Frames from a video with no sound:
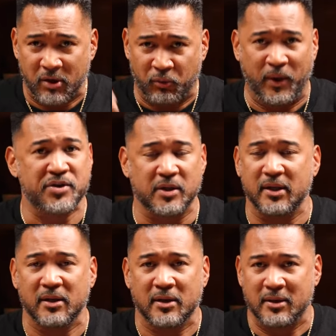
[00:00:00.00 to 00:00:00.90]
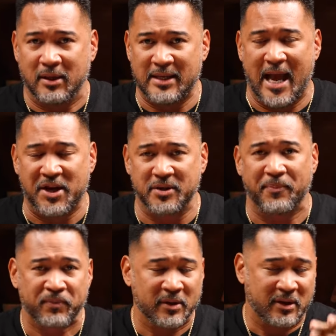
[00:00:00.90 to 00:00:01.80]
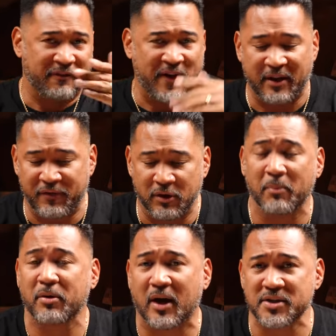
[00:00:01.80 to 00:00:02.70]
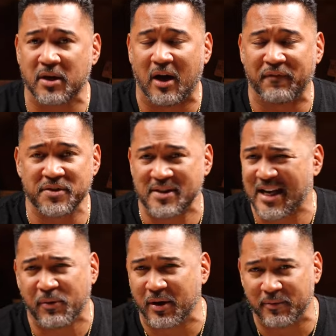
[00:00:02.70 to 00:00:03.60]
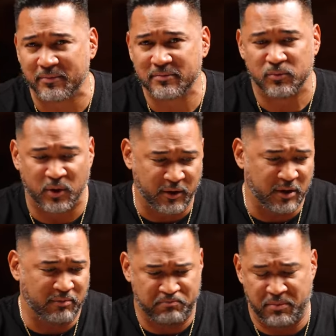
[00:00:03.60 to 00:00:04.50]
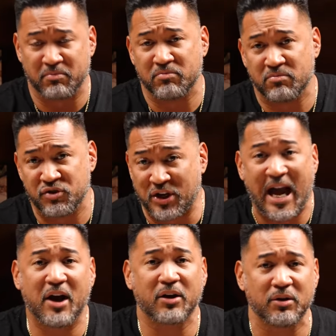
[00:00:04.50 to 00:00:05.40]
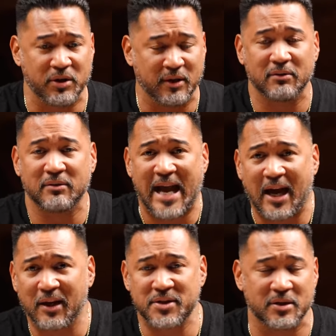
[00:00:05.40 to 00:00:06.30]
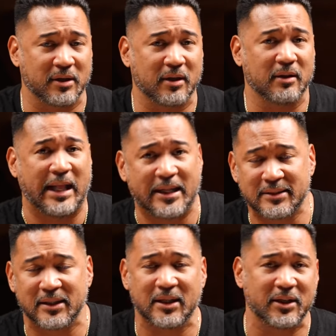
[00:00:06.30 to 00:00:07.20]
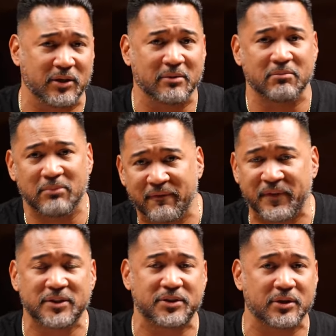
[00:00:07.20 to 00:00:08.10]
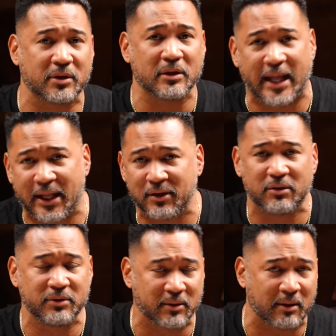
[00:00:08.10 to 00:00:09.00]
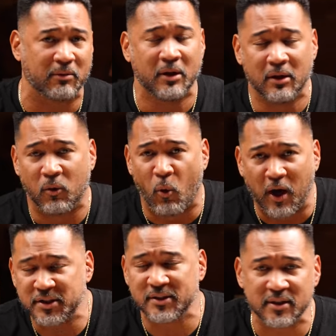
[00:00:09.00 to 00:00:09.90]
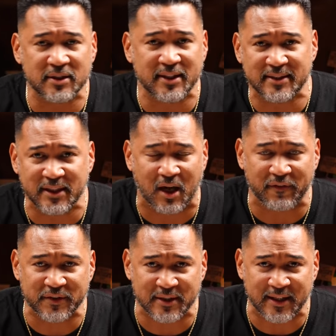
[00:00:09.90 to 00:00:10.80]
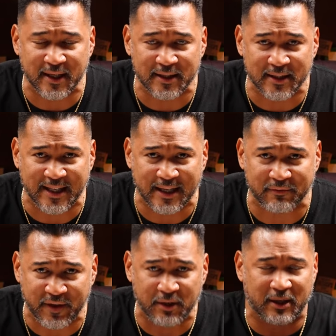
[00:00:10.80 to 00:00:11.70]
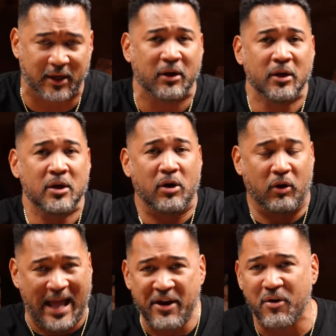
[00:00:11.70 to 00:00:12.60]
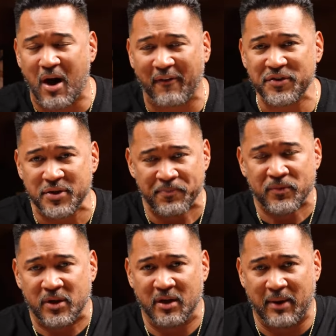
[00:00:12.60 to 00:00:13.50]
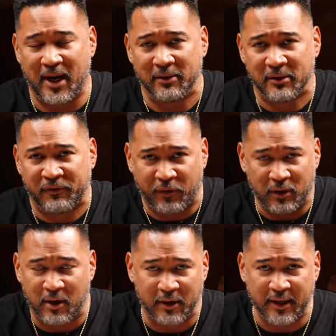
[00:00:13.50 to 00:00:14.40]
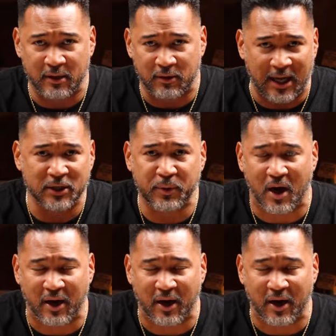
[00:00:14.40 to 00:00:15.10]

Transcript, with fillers: regionally, and nationally. In fact, if you come across our offices, any one of them, whether you're in Chicago, you're in Dallas, you're in Atlanta, you're in Memphis, you're in Orlando, you know, Washington, D.C. office, in the DMV, or Orlando office, in my Fort Lauderdale, Hollywood